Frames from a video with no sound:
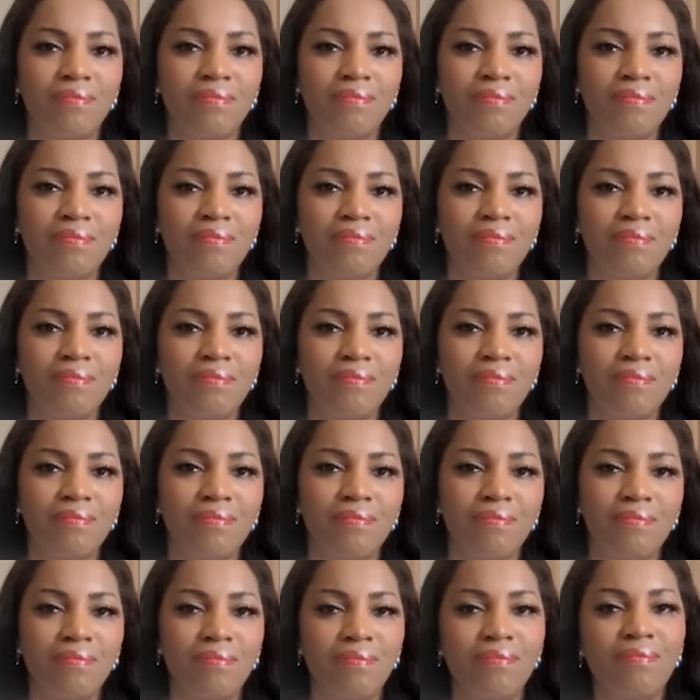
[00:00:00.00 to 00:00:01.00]

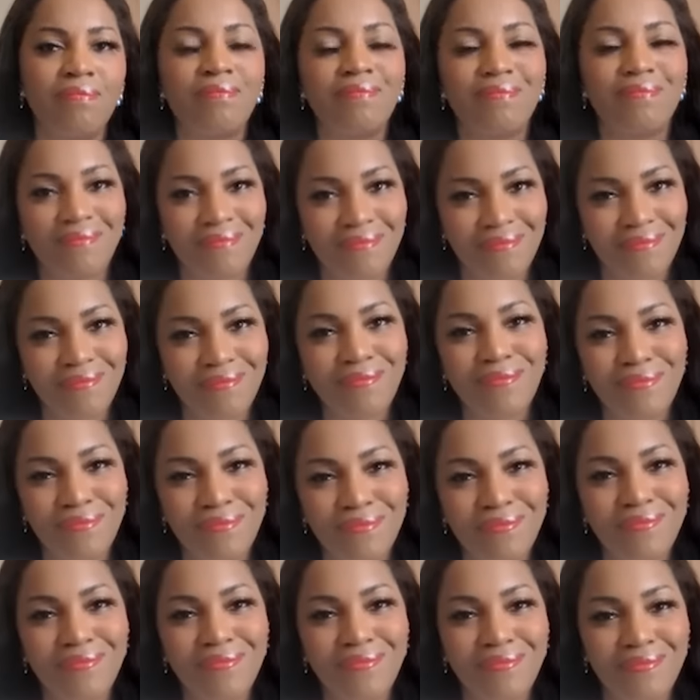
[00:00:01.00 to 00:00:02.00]

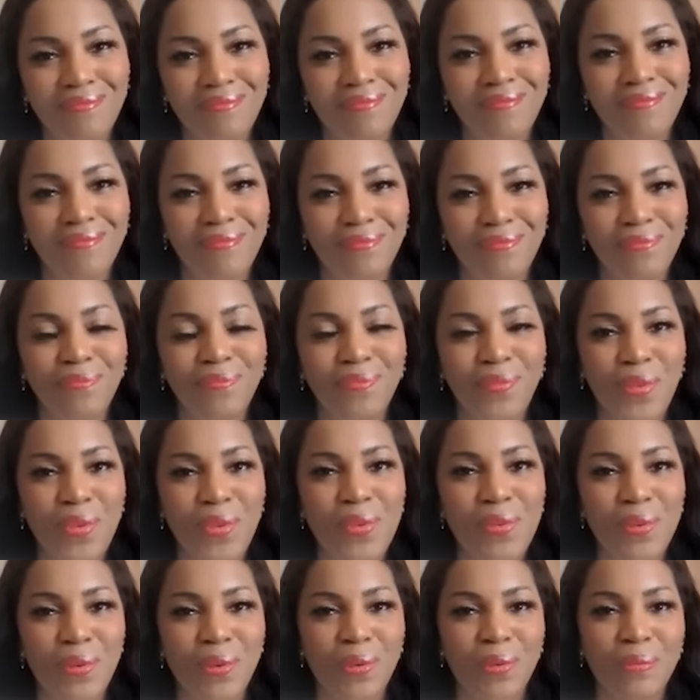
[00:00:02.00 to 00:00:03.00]

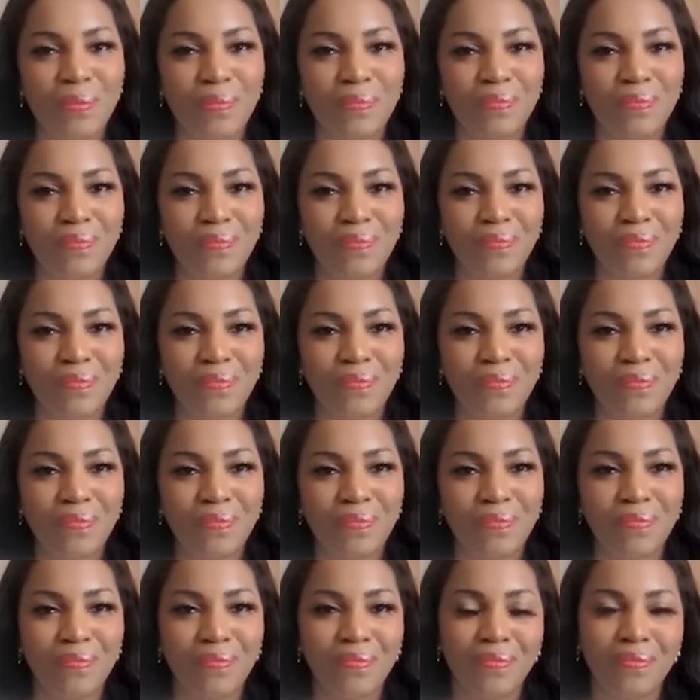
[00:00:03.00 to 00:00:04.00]

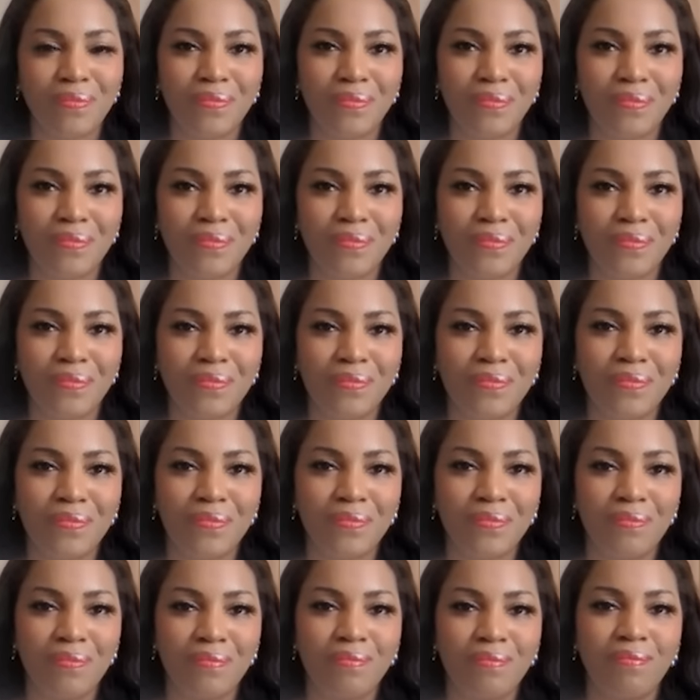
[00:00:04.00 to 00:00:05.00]

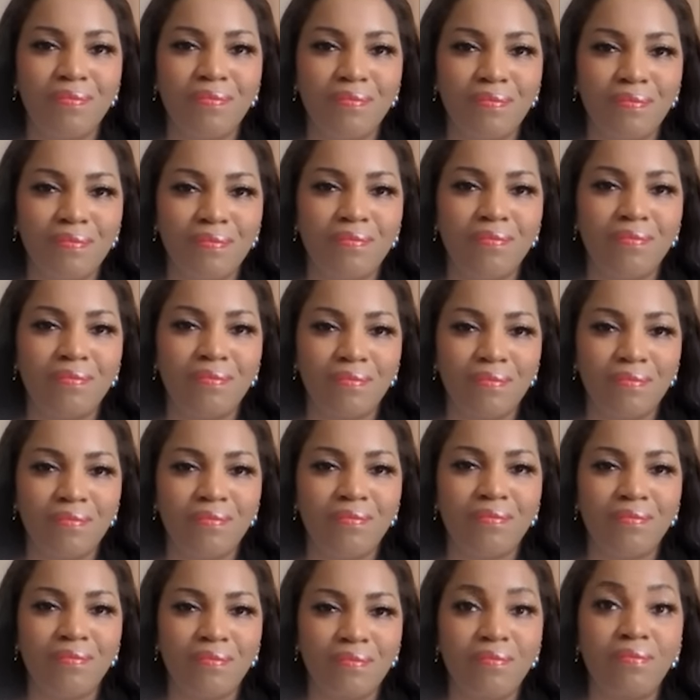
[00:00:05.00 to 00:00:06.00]

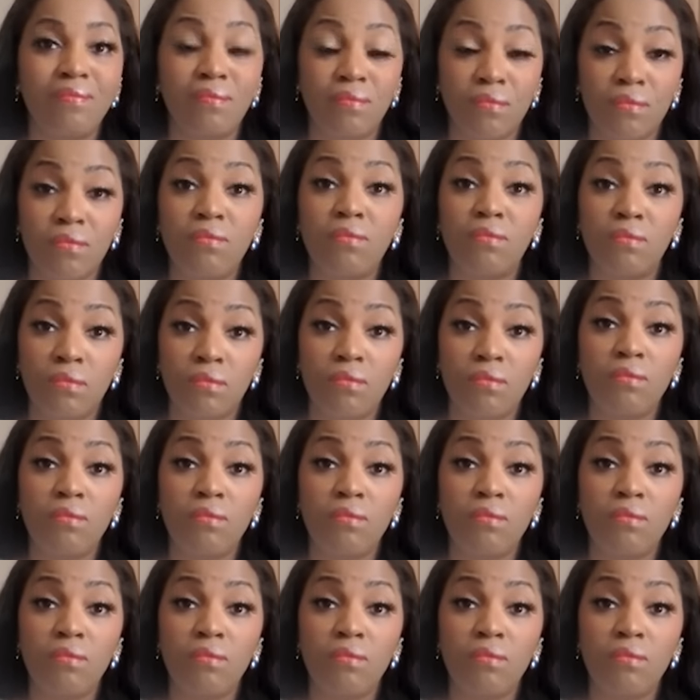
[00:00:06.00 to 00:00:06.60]
(silent)